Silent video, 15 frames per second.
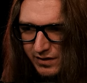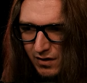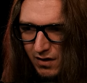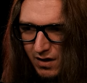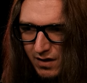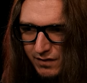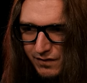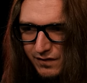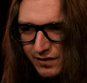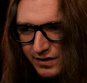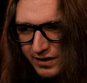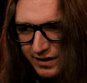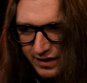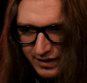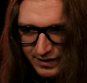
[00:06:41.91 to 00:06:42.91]
off
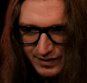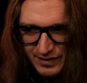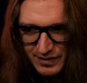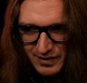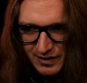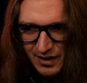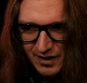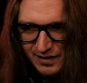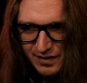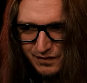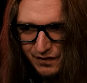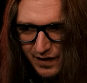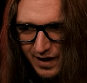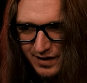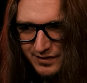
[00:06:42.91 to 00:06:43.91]
slightly
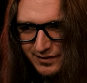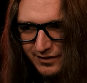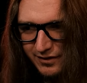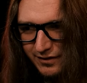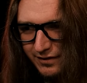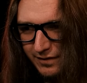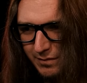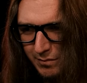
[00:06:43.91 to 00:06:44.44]
faster.